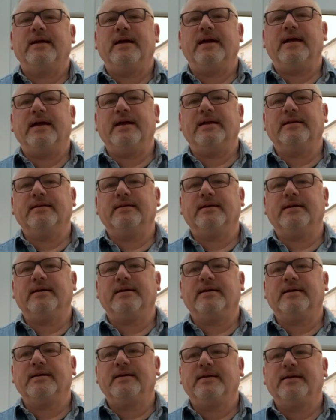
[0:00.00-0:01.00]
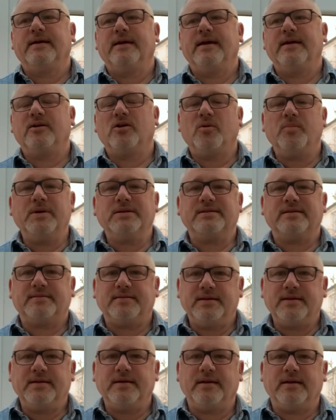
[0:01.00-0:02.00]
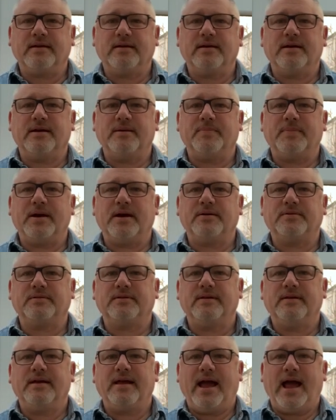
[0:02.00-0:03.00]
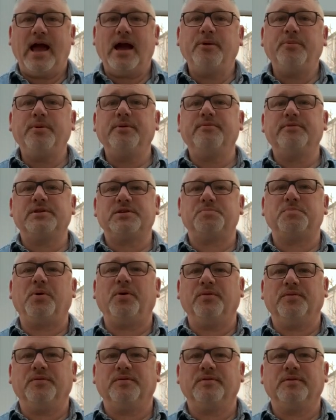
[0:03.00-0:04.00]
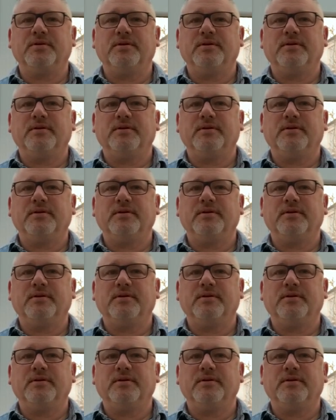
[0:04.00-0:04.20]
And it got me to thinking about how we respond